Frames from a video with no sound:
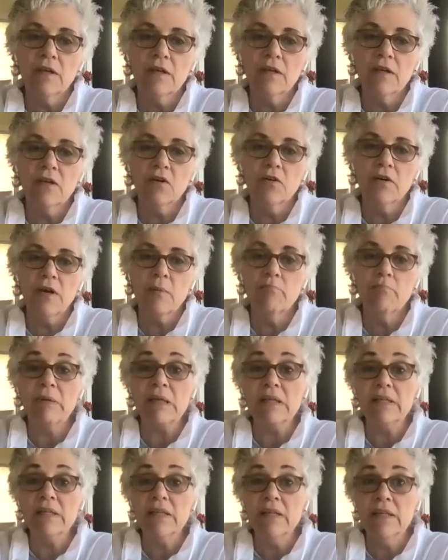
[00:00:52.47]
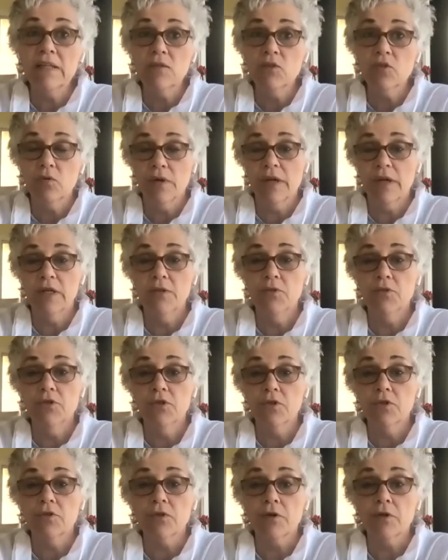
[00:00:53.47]
at our ability to
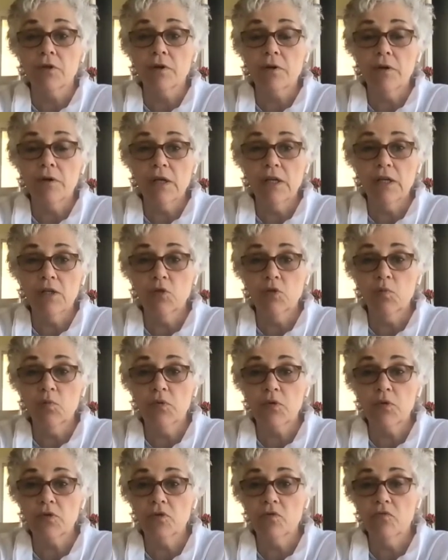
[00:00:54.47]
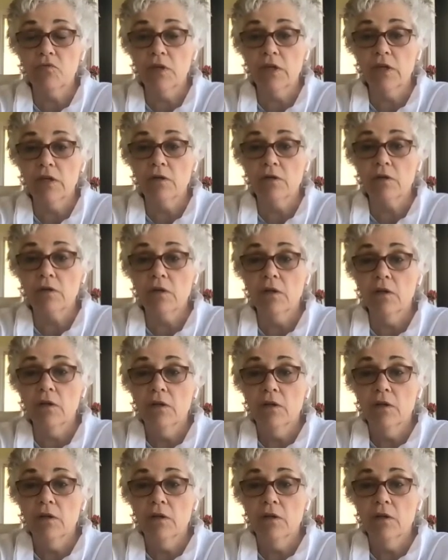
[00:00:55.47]
endure and to persevere